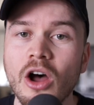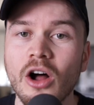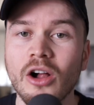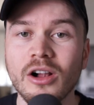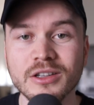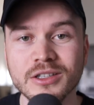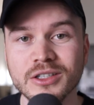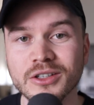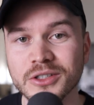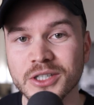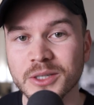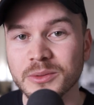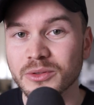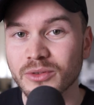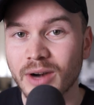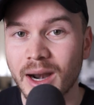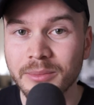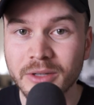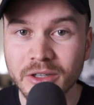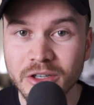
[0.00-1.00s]
Also
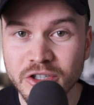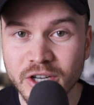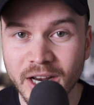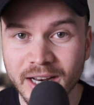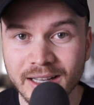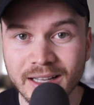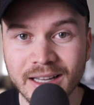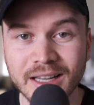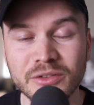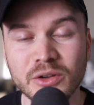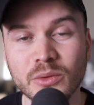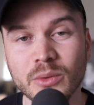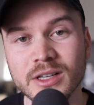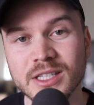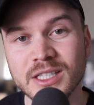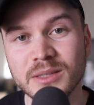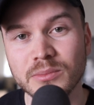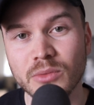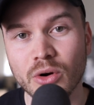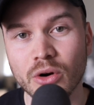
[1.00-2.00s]
subscribe to the channel if you want to
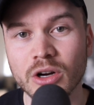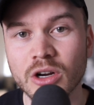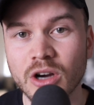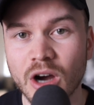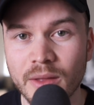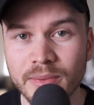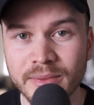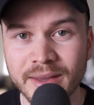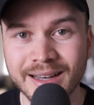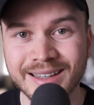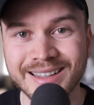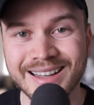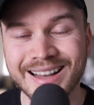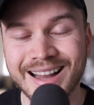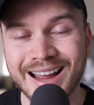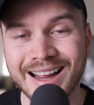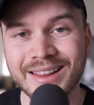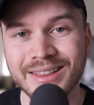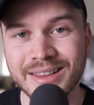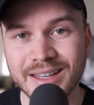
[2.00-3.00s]
see more content
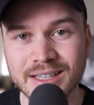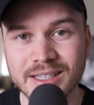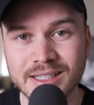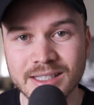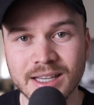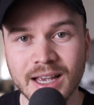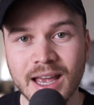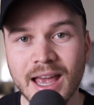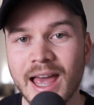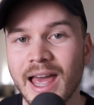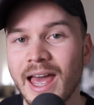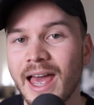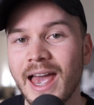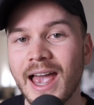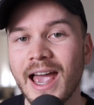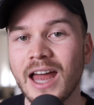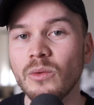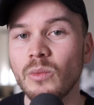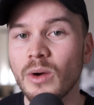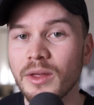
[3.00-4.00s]
like this
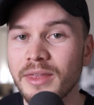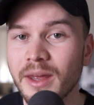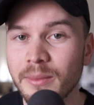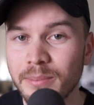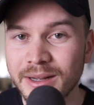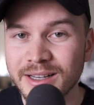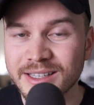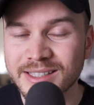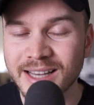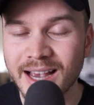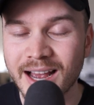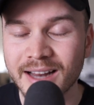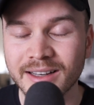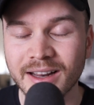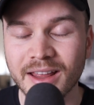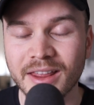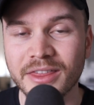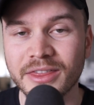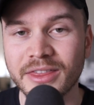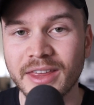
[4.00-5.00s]
and with that being
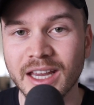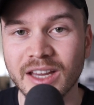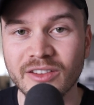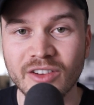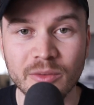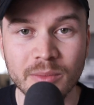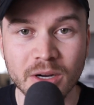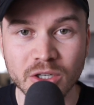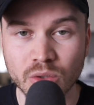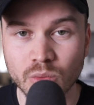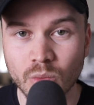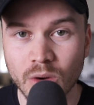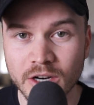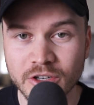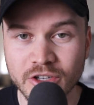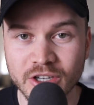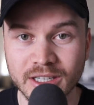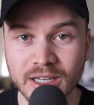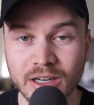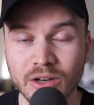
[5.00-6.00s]
said, thank you very much for
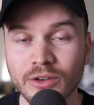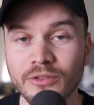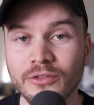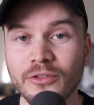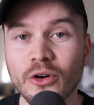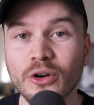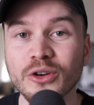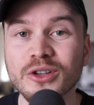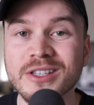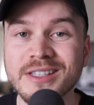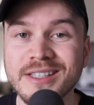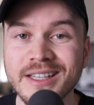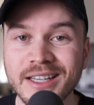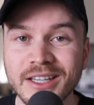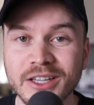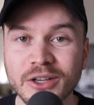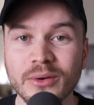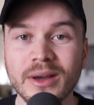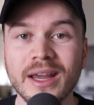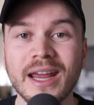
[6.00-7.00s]
watching and I look forward to seeing
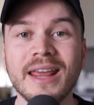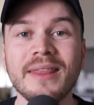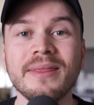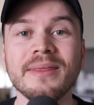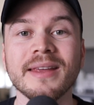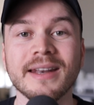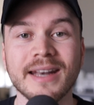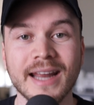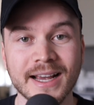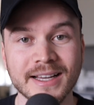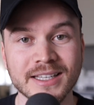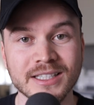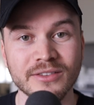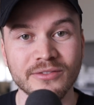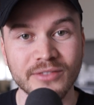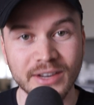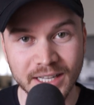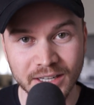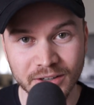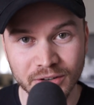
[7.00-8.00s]
you in the next
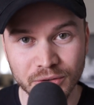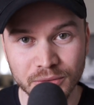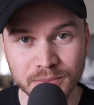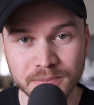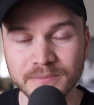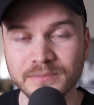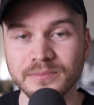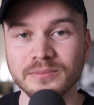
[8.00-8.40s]
video.